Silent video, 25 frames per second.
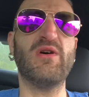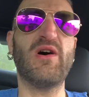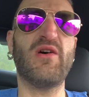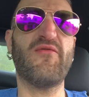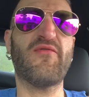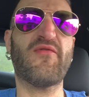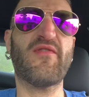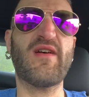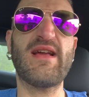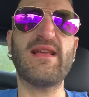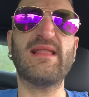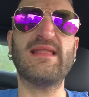Well,
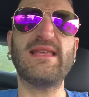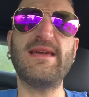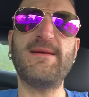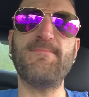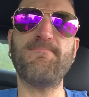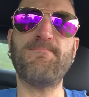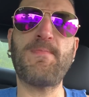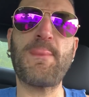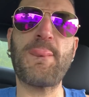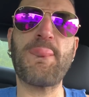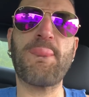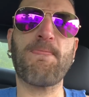
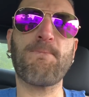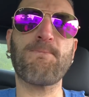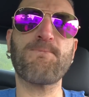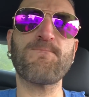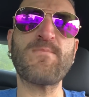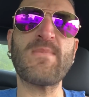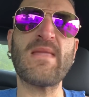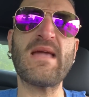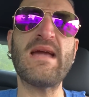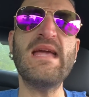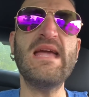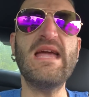frankly,
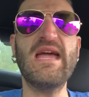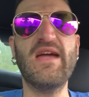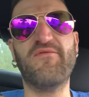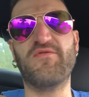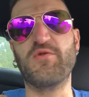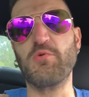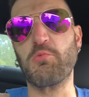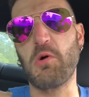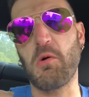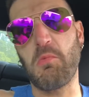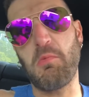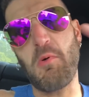
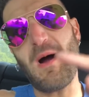if you were